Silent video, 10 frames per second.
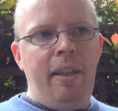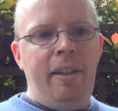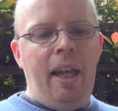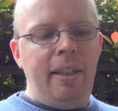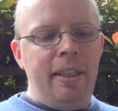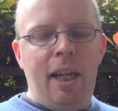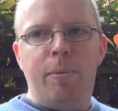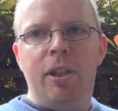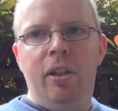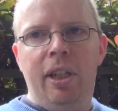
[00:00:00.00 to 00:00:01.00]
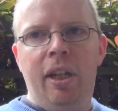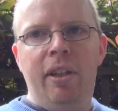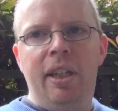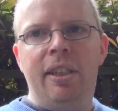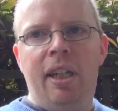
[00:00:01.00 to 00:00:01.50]
that is absolutely on
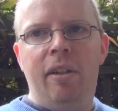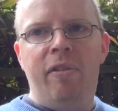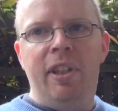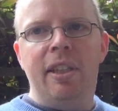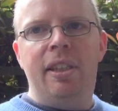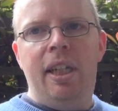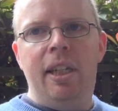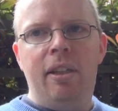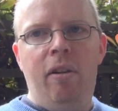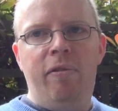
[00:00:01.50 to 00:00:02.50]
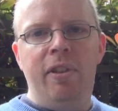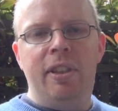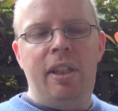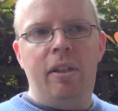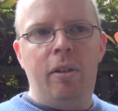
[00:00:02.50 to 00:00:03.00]
the agenda for this G8
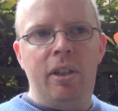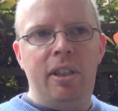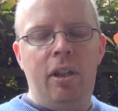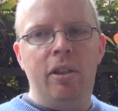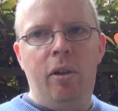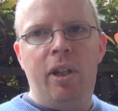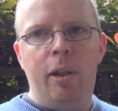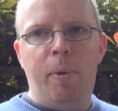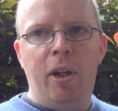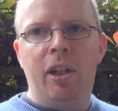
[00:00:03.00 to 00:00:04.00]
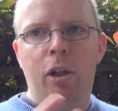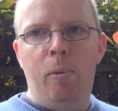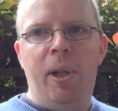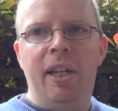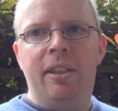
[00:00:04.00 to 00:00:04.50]
conference, that they're going to start talking about a
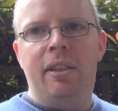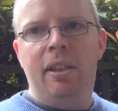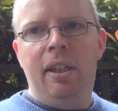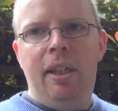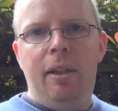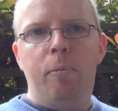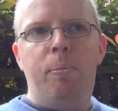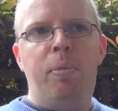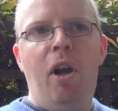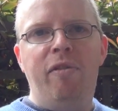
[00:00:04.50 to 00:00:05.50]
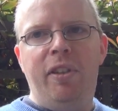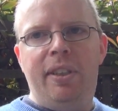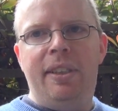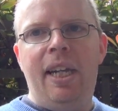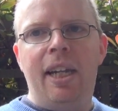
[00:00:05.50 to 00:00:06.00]
globalized profit
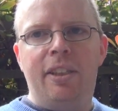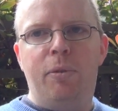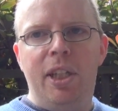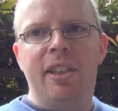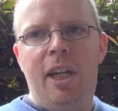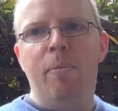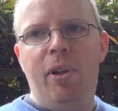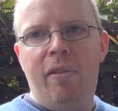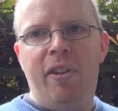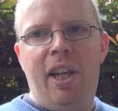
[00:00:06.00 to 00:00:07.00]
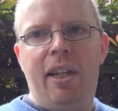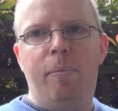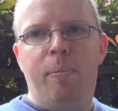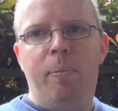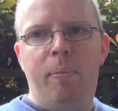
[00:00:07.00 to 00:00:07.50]
tax regime, whatever that
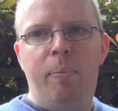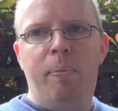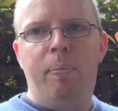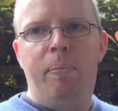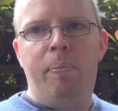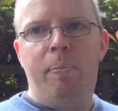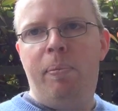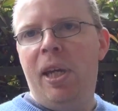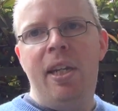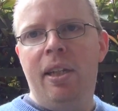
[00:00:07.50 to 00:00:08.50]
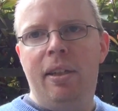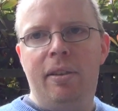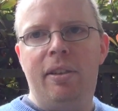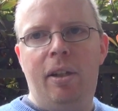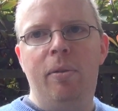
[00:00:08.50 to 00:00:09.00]
be.
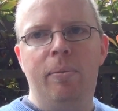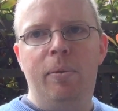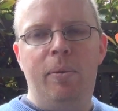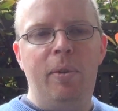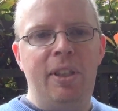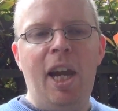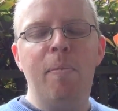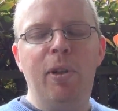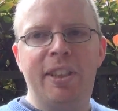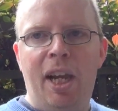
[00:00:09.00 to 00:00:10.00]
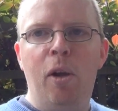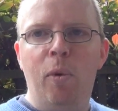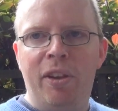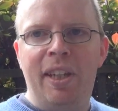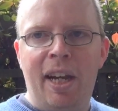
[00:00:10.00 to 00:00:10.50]
So time will tell
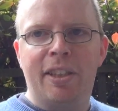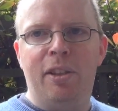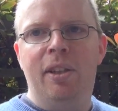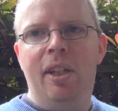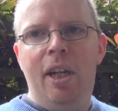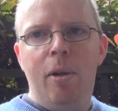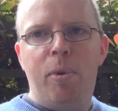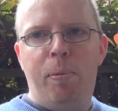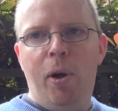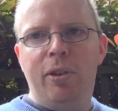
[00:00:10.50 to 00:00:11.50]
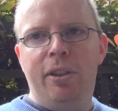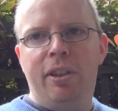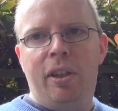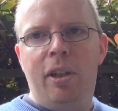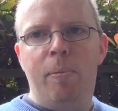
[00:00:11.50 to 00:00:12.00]
what the actual proposals
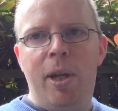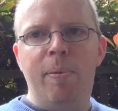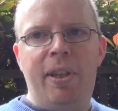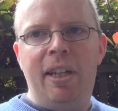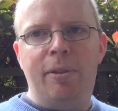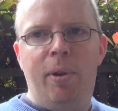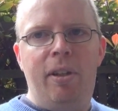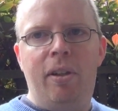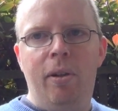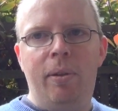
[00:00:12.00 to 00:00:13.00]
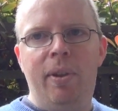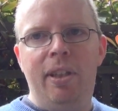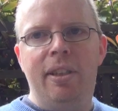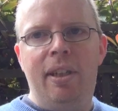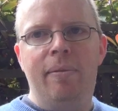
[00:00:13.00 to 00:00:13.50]
are going to be, but that's where they're going with
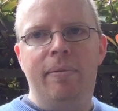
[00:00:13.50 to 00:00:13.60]
it, yeah.